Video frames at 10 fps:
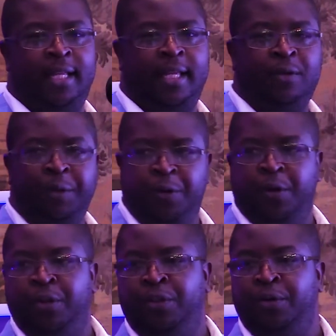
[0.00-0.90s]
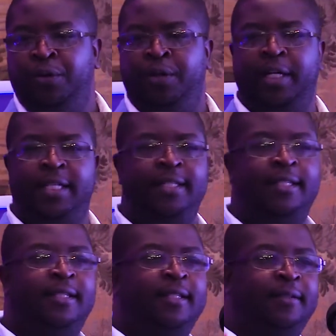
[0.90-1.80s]
that we go through
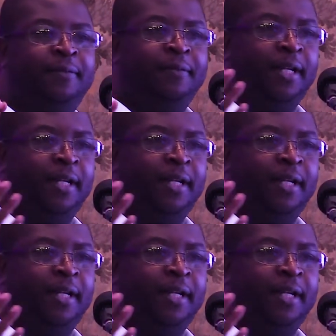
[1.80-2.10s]
as